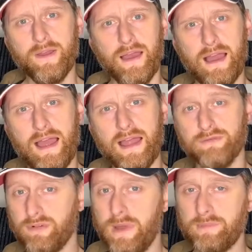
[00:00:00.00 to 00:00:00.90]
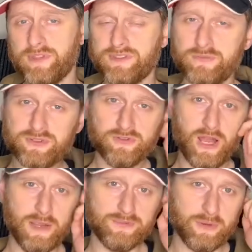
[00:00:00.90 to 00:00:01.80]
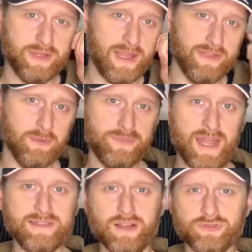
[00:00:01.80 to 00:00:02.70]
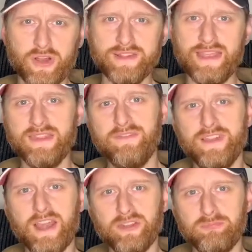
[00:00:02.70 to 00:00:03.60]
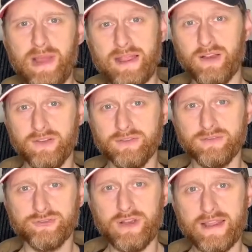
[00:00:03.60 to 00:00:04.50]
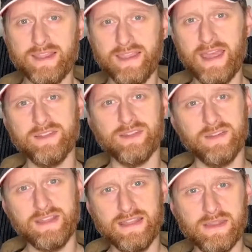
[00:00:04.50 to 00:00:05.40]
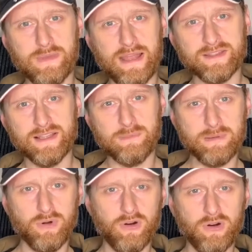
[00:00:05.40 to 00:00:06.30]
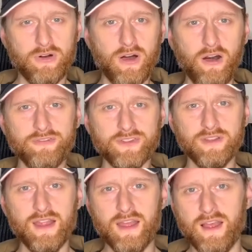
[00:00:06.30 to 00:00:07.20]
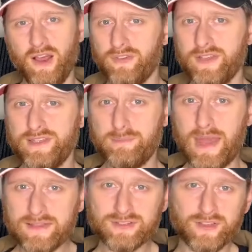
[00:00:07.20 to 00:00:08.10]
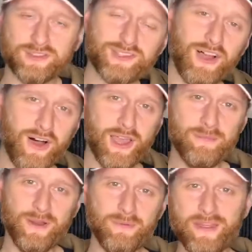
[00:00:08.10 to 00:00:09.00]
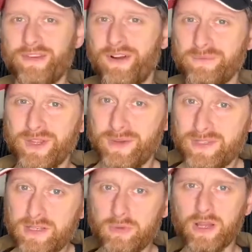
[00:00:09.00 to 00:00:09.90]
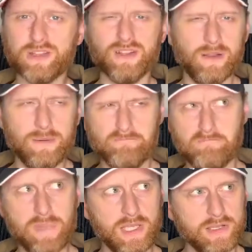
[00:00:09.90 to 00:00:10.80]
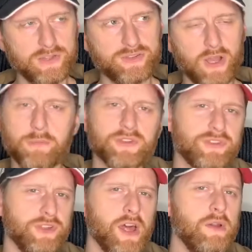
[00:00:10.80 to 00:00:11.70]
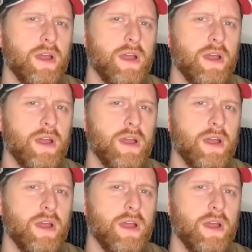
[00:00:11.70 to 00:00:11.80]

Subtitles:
and remember to subscribe so you get the updates. I'll try to get the videos back on track again so you can get them out a little bit more often. Obviously it depends on time and whether I'm doing uni work, because I've got a million assignments to do.